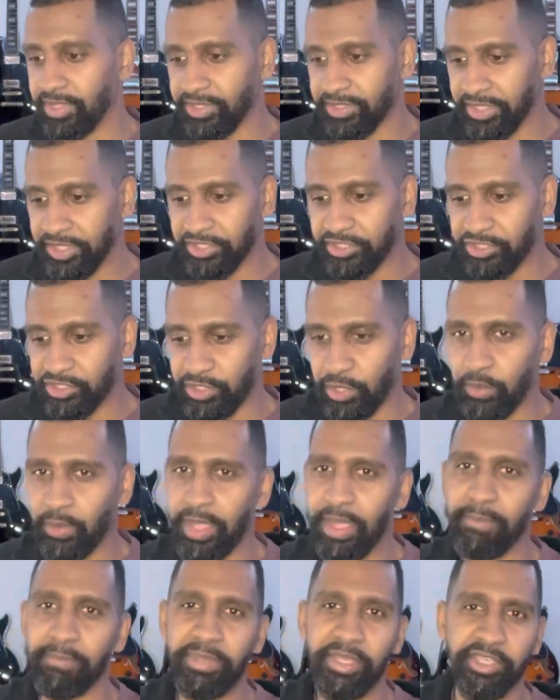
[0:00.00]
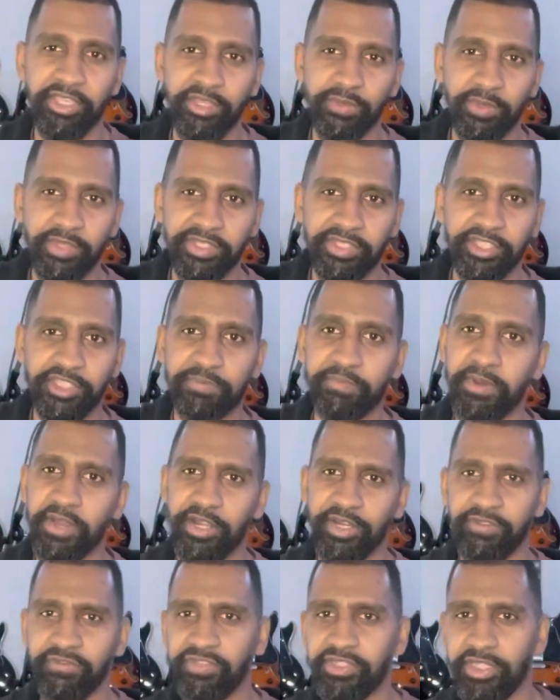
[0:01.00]
It's so ambiguous. It's
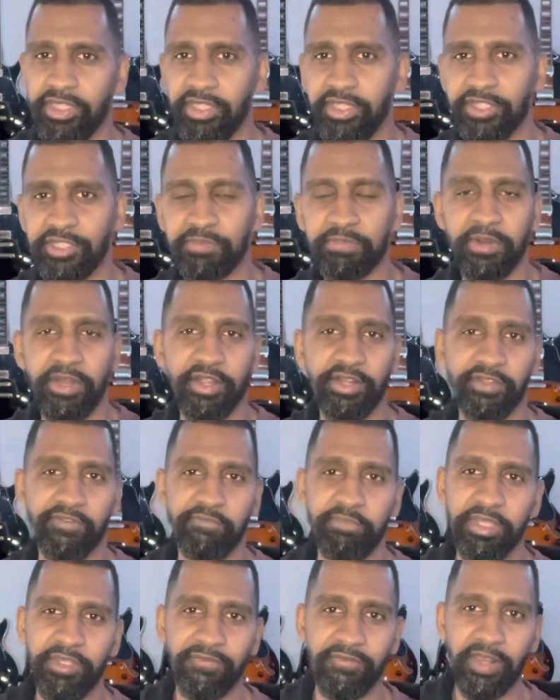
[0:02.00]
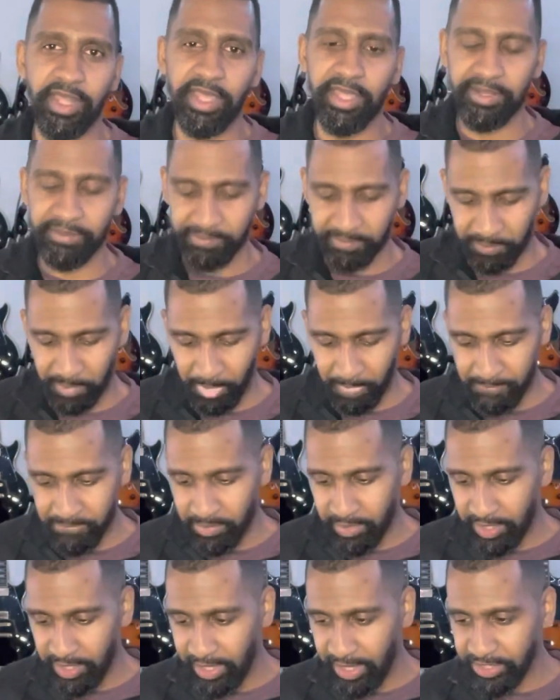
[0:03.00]
part of C, it's part of B flat.
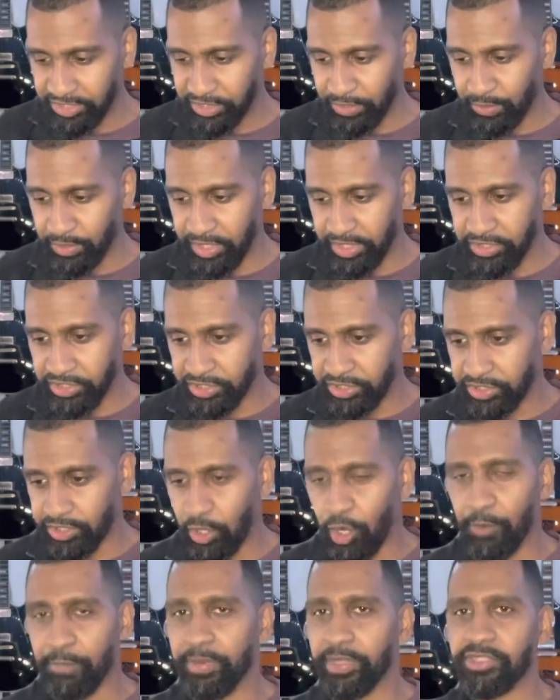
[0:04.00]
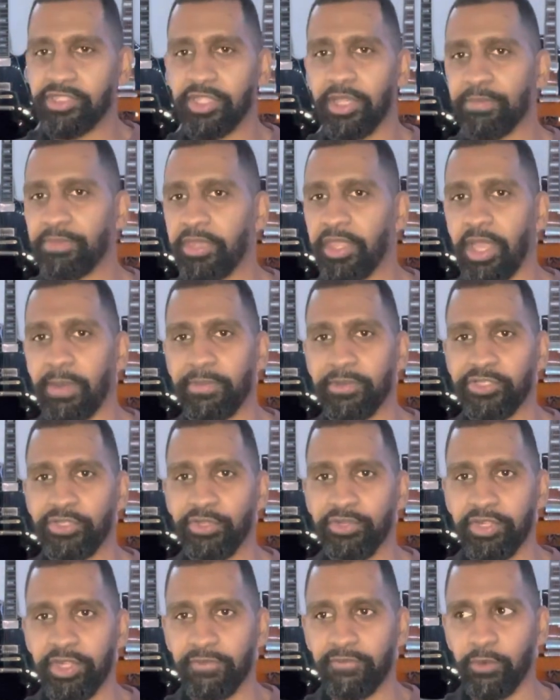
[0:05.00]
And so it just opens up the
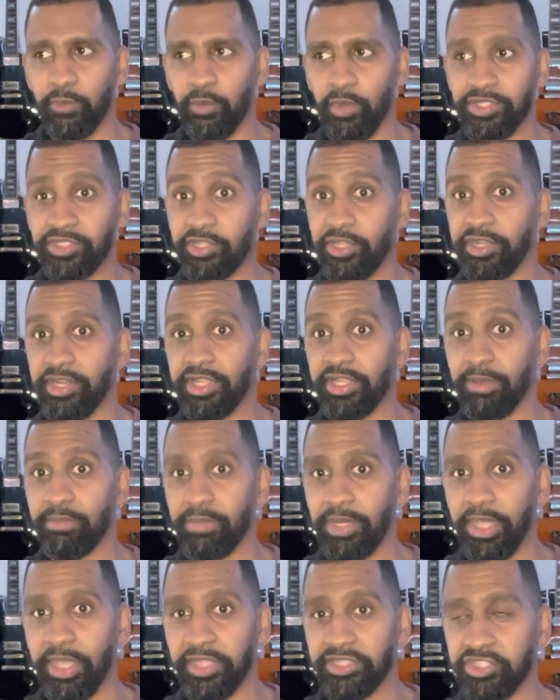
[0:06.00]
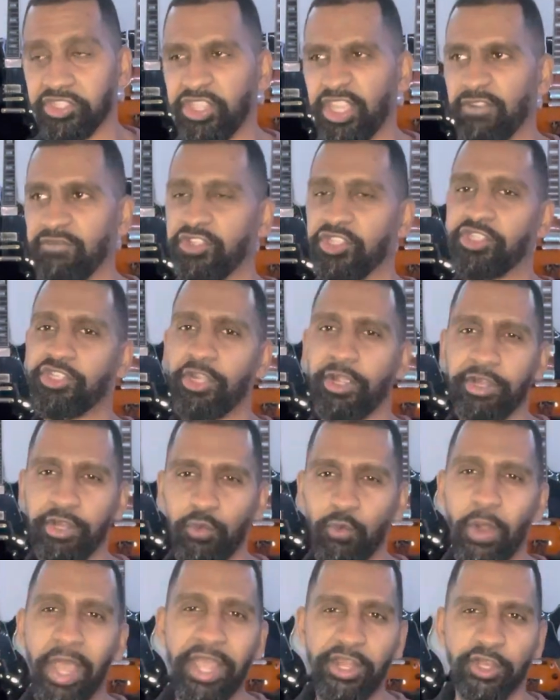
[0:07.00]
opportunity for what's going to come next. Instead of just
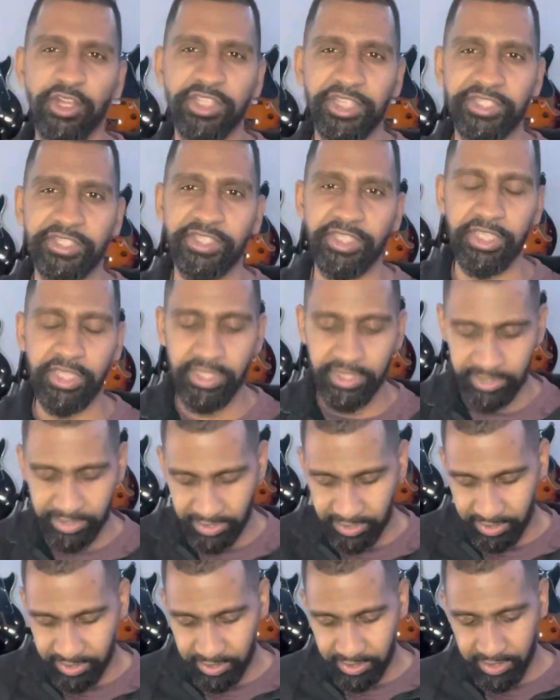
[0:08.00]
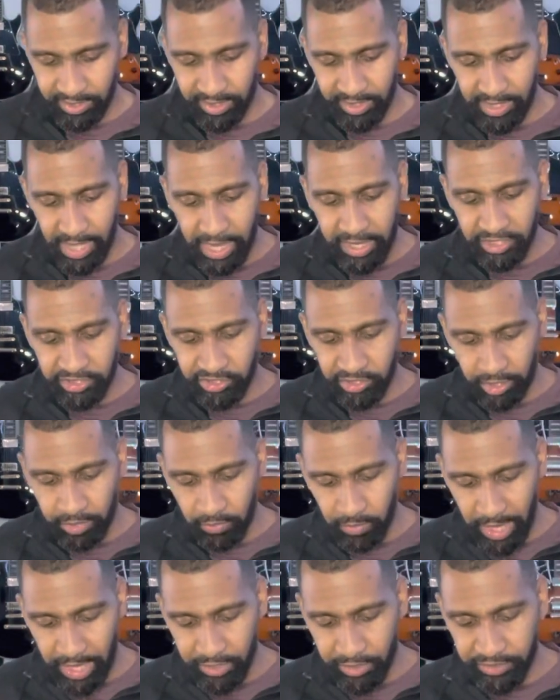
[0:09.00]
starting right on the C, I can start
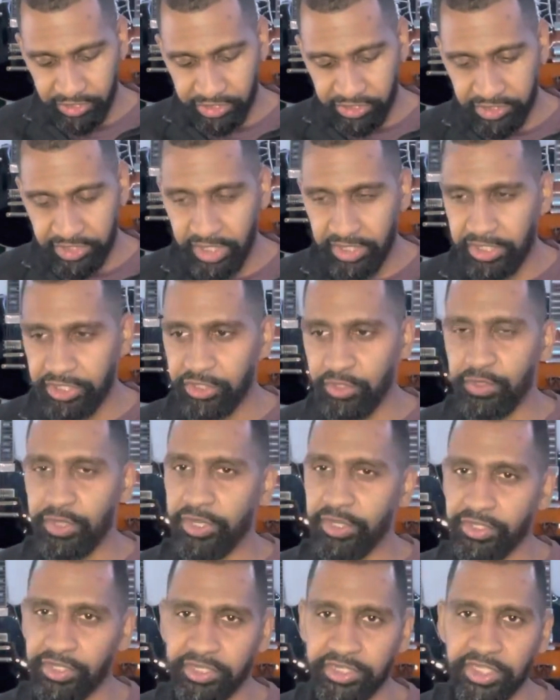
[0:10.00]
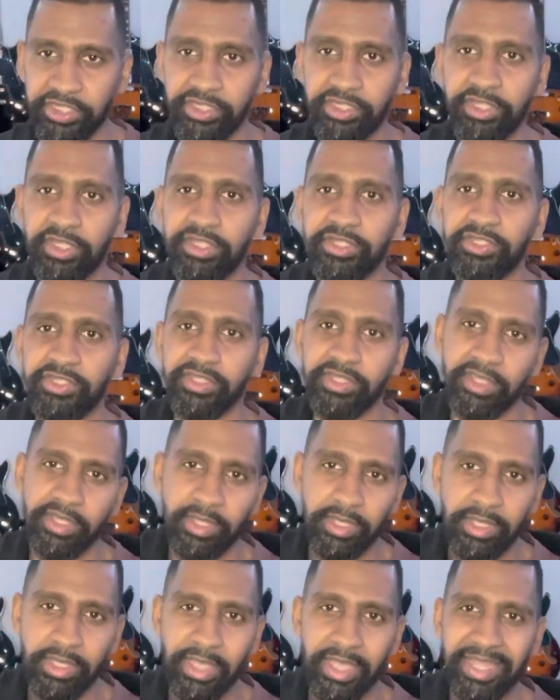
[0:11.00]
right on the C, then you hear the dissonance.
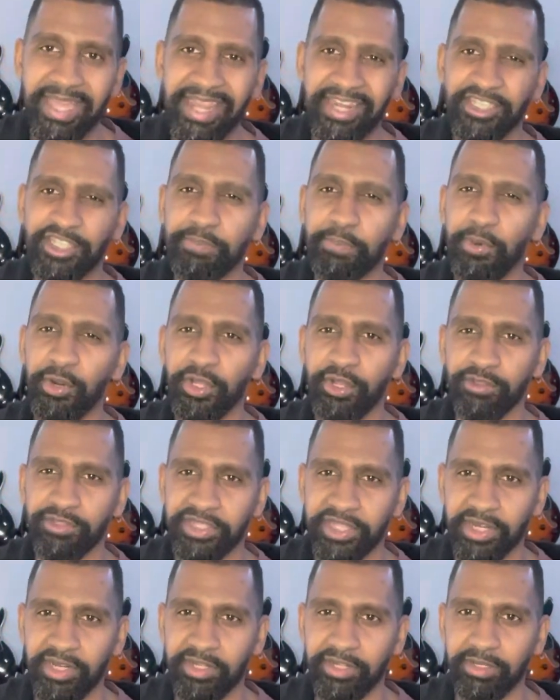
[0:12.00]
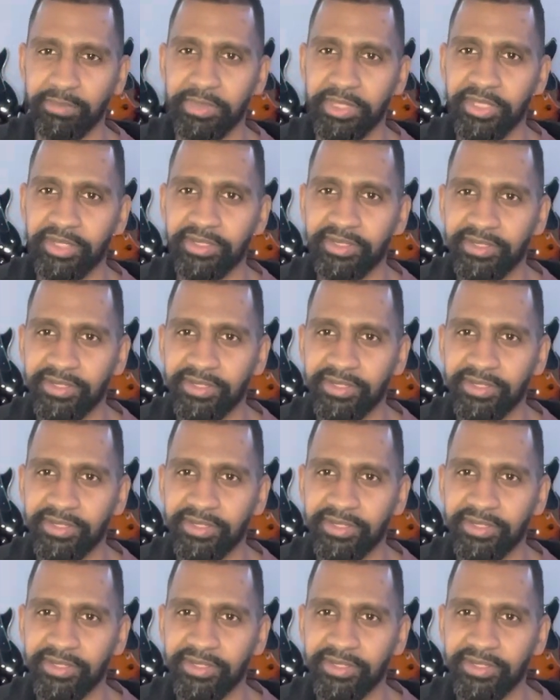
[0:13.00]
It kind of spoils it a little bit.